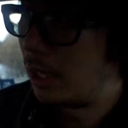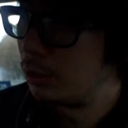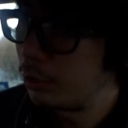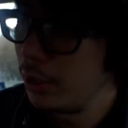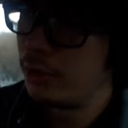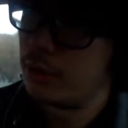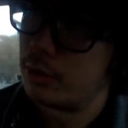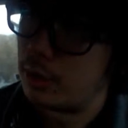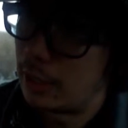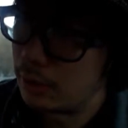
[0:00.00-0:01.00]
And looking
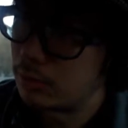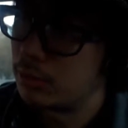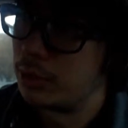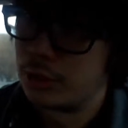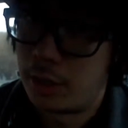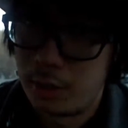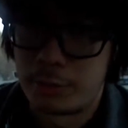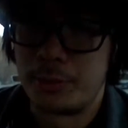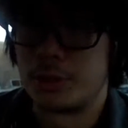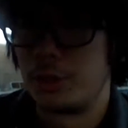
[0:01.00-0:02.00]
at desire from a